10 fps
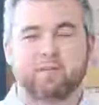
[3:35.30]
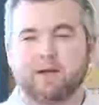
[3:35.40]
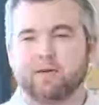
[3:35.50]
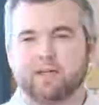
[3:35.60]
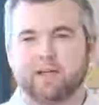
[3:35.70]

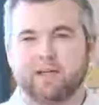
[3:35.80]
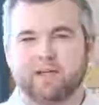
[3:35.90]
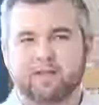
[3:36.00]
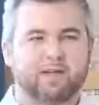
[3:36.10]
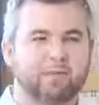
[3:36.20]
berry
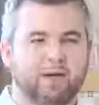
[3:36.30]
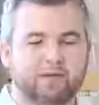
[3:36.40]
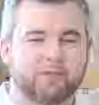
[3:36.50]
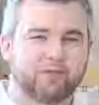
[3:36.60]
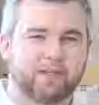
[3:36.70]
diet, acai
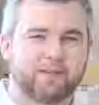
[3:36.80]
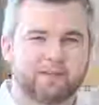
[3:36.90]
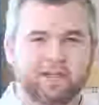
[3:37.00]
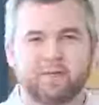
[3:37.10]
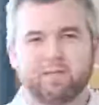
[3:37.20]
berry drinks,
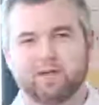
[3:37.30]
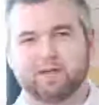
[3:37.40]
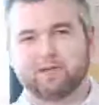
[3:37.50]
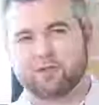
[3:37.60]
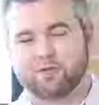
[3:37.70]
acai
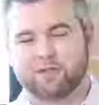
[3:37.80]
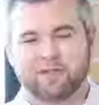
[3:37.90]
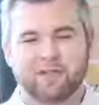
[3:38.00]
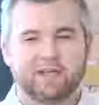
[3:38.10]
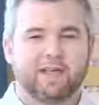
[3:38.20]
berry juice,